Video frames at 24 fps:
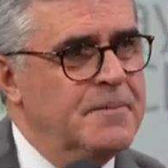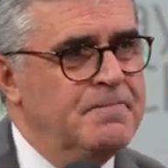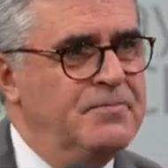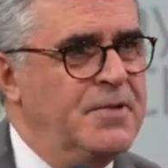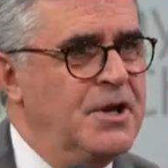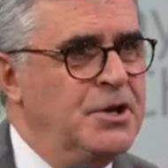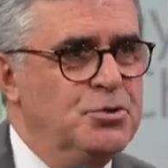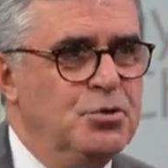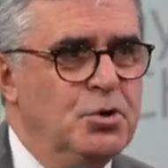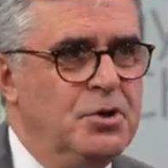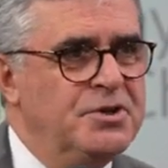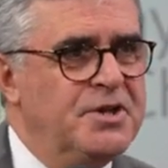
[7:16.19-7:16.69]

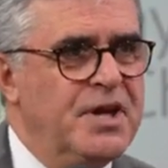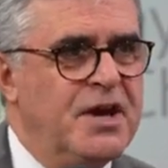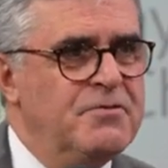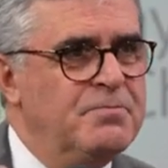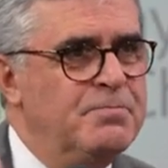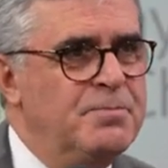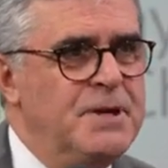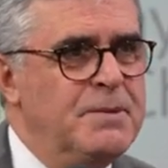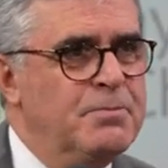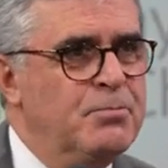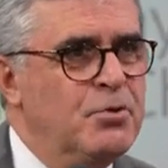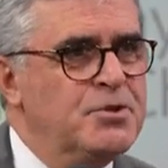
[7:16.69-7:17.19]
They don't
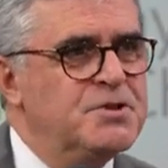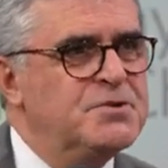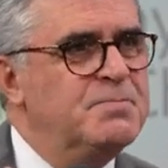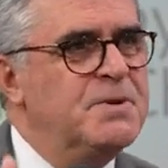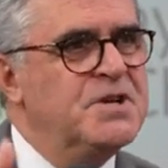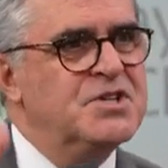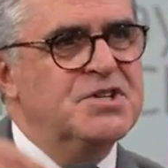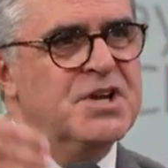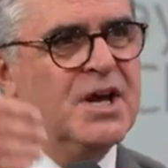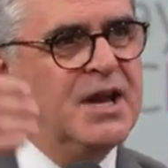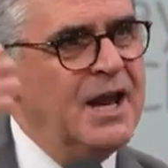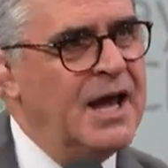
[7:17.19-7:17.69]
have people
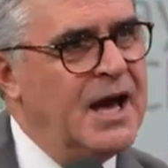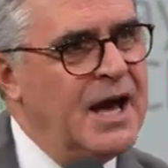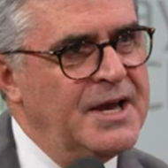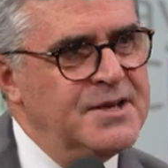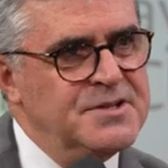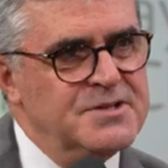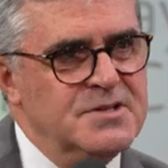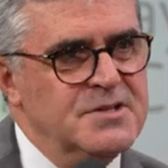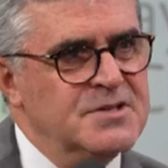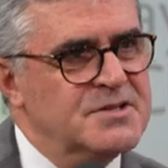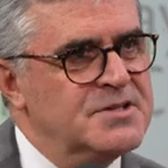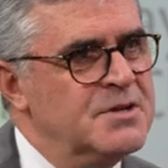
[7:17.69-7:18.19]

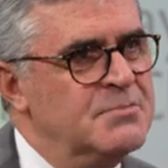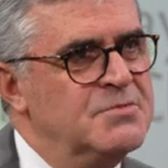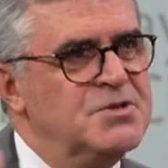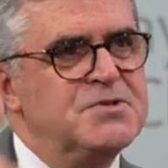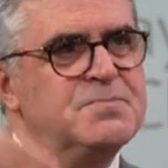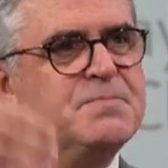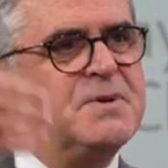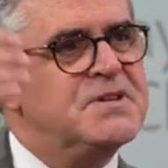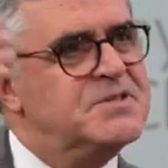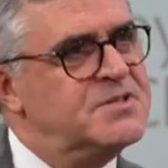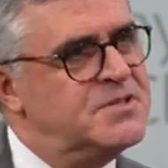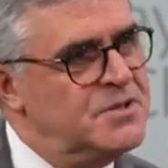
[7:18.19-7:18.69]
specialized in some
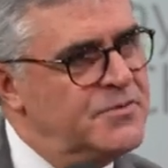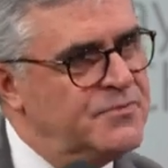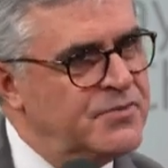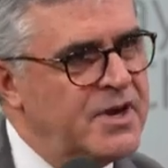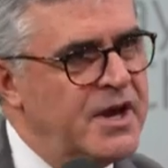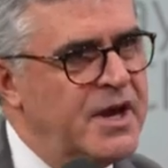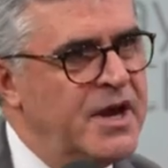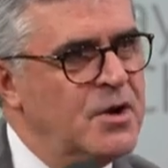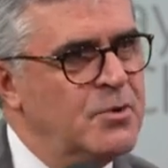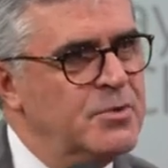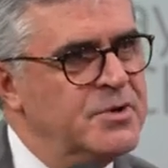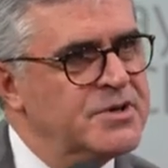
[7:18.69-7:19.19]

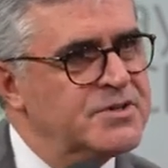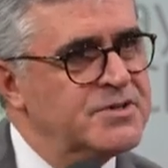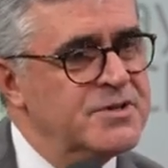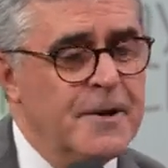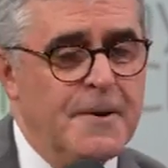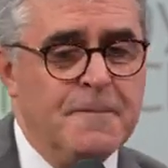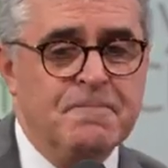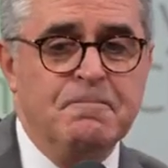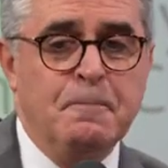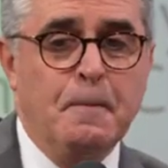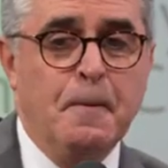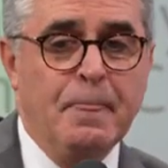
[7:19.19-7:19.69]
specific areas
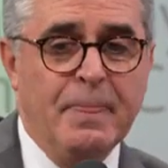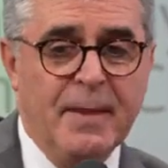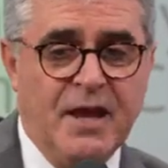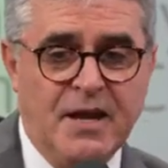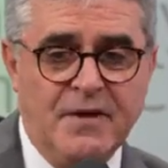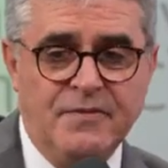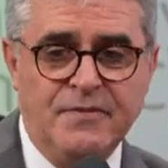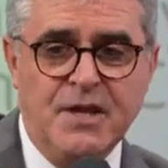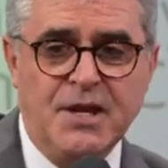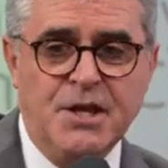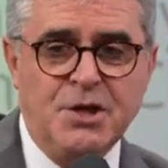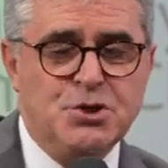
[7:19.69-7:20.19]

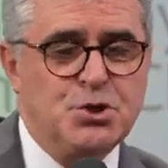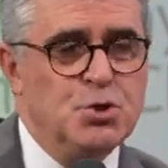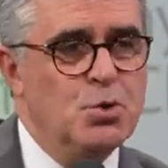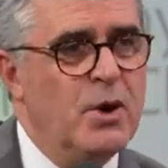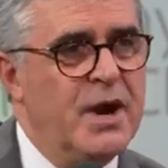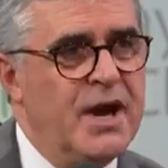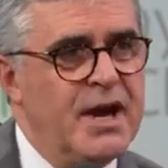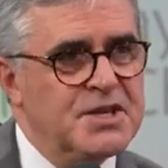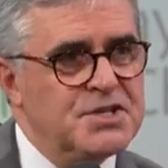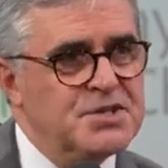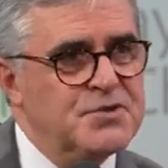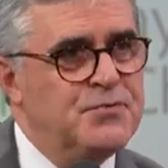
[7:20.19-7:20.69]
and they need to
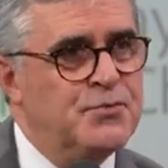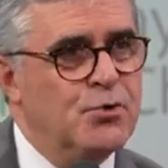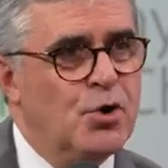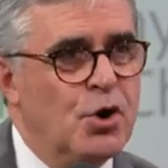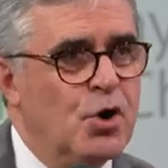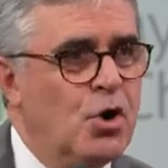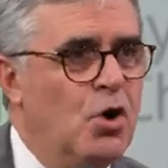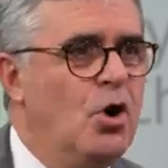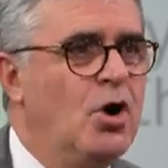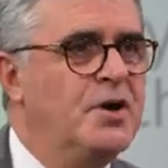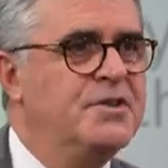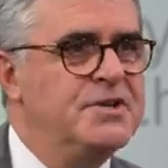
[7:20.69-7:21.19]
ask
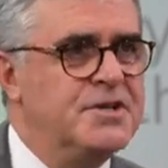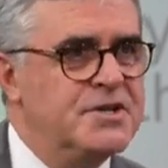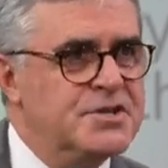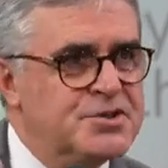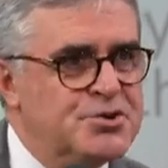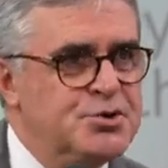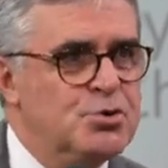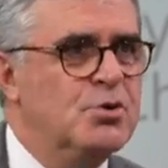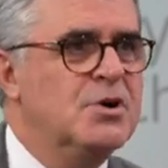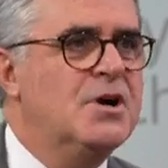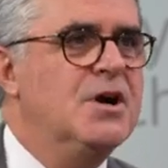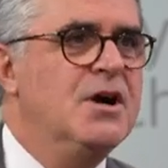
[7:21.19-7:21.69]
for
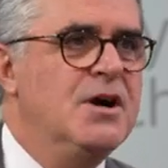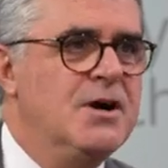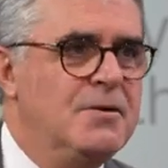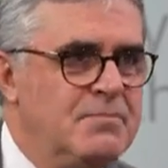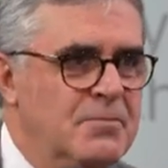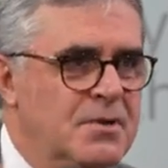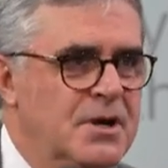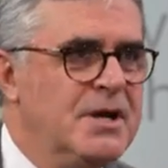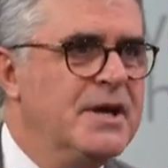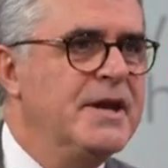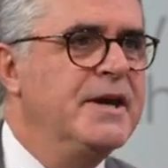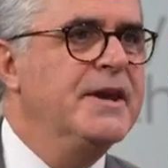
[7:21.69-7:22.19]
others to
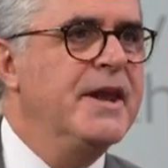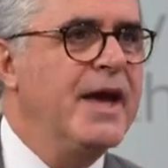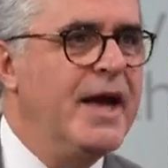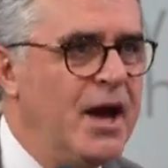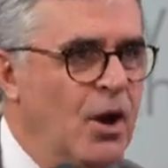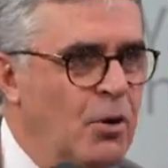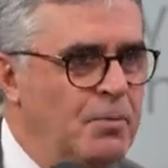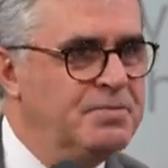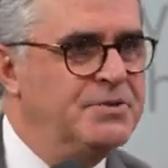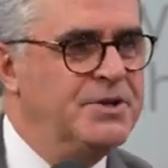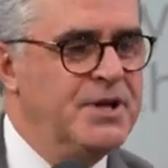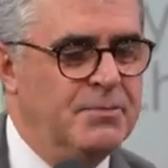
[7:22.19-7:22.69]
come and
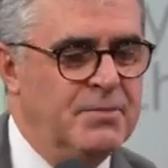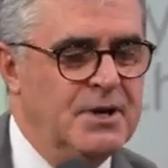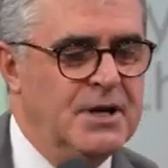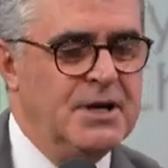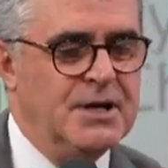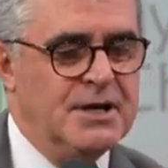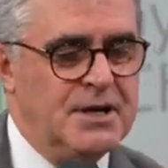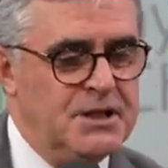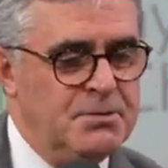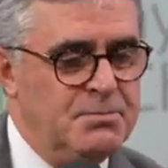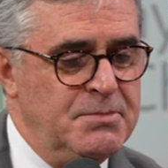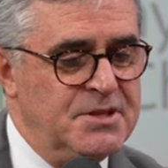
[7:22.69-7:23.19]
help them.
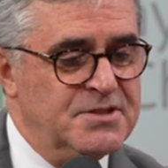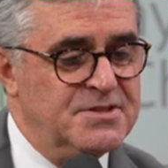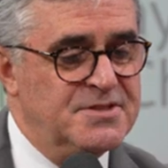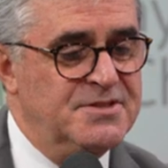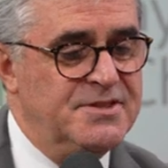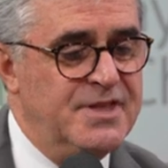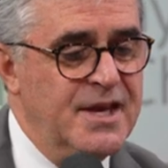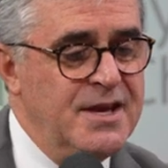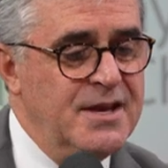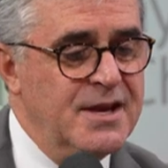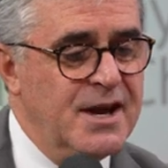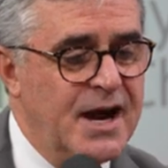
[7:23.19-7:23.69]
It means
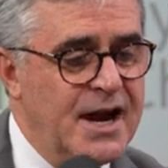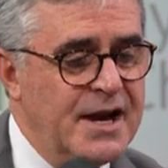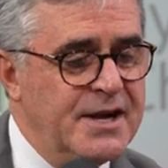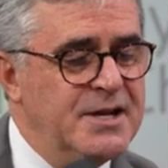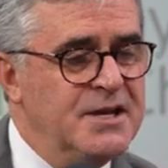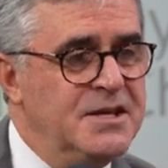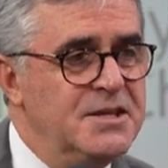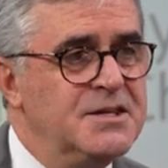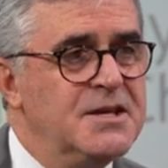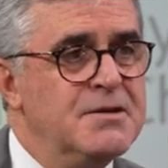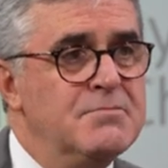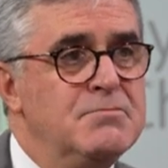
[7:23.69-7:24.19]
they are
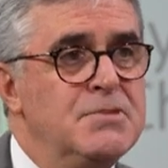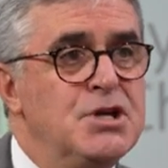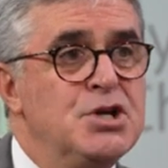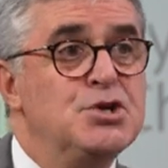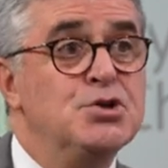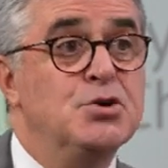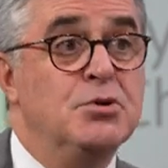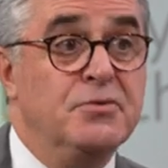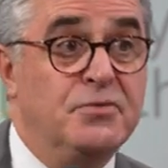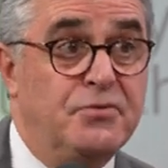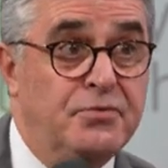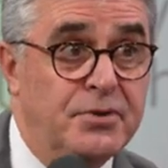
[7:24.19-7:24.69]
in the
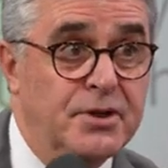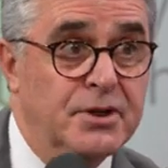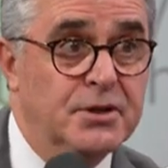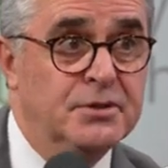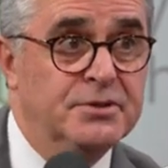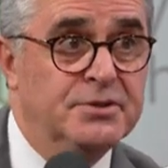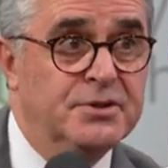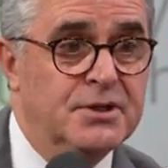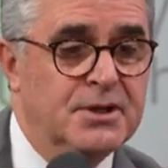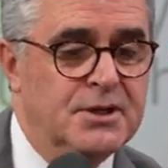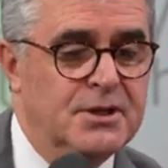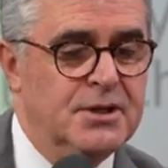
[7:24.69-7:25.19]
mission
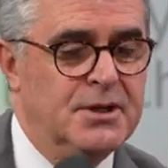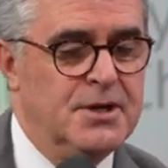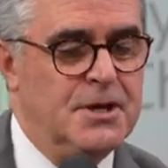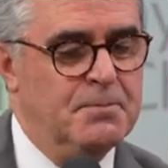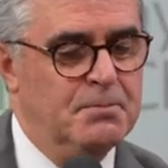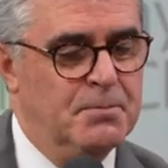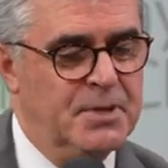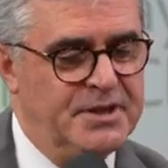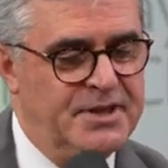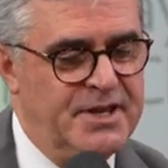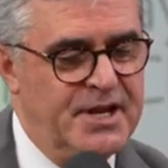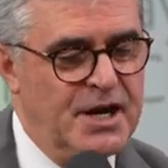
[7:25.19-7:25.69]
field,
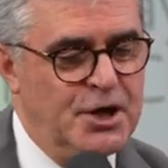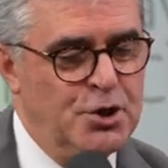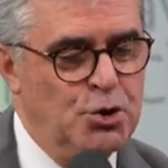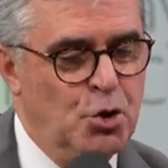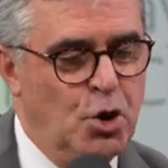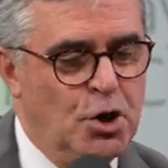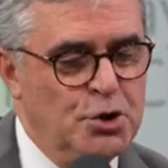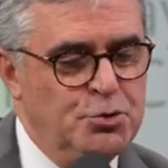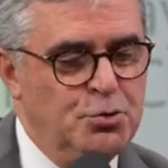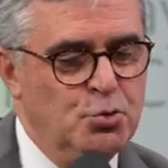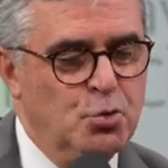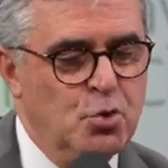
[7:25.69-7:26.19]
but they are
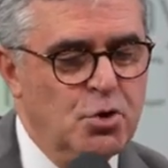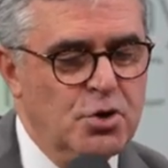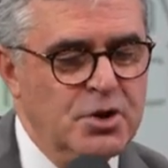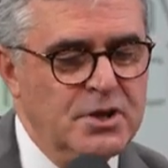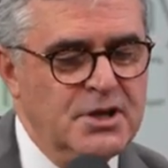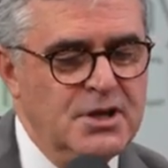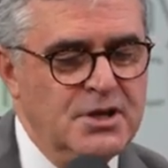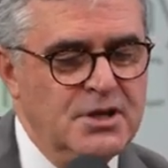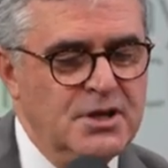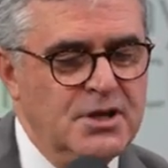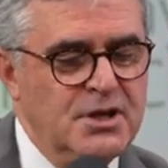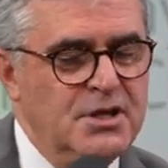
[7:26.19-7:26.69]
not
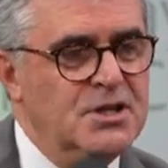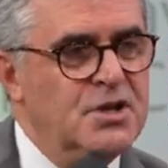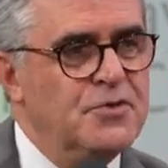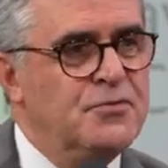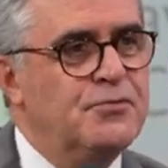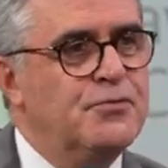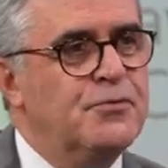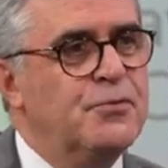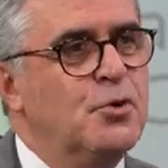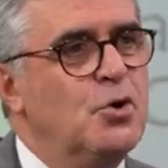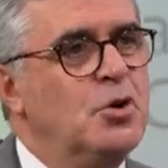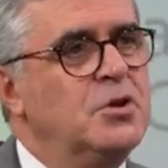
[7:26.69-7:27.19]
working in the
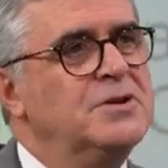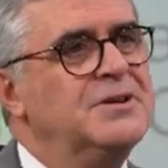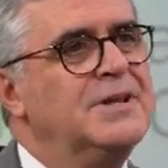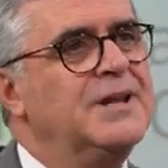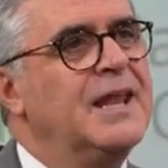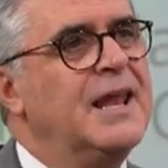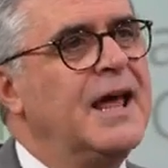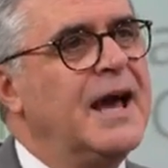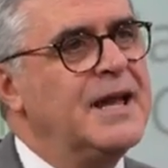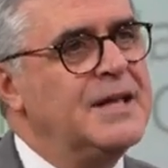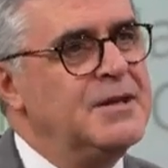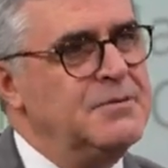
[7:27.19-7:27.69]

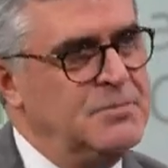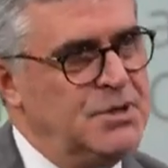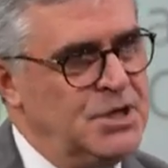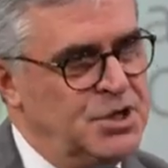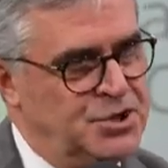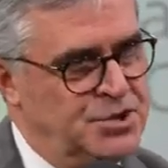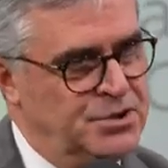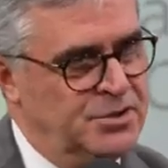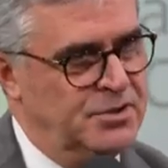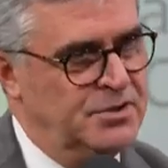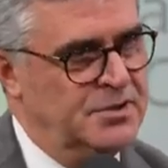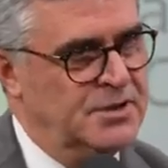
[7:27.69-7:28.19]
frontline
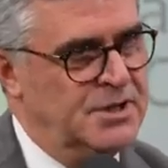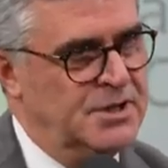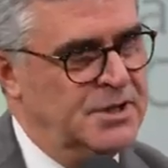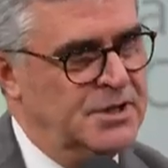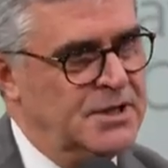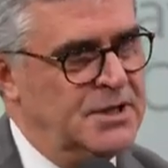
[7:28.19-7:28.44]
mission.